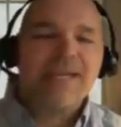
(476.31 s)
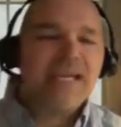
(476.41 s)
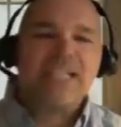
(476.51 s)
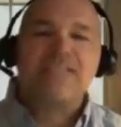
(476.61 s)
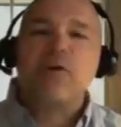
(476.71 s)

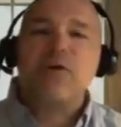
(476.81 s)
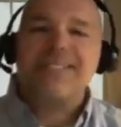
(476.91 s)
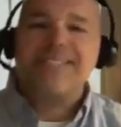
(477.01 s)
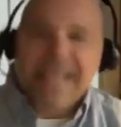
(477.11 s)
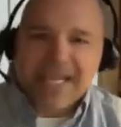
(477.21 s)
it's very
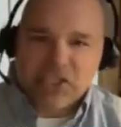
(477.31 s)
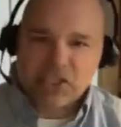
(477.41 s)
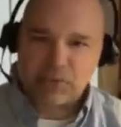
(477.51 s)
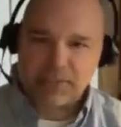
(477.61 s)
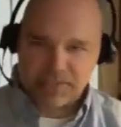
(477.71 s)

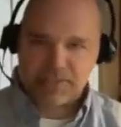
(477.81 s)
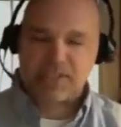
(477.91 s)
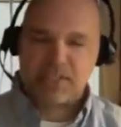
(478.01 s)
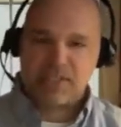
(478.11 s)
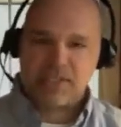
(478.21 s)
dangerous
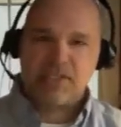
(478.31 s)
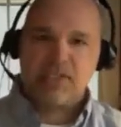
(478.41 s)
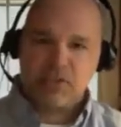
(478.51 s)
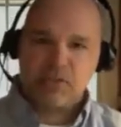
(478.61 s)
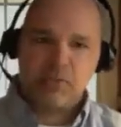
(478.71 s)

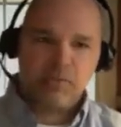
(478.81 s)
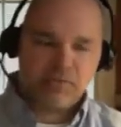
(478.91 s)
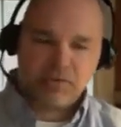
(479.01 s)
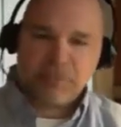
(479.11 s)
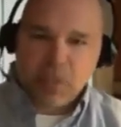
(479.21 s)
to
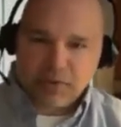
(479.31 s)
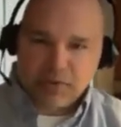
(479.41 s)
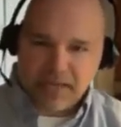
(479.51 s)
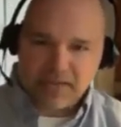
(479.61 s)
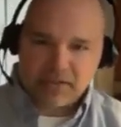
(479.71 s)
to float
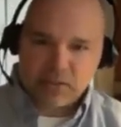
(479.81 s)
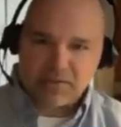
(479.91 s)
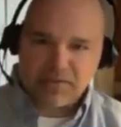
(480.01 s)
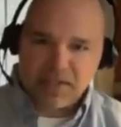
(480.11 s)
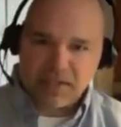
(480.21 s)
that sort
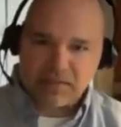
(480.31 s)
of thing.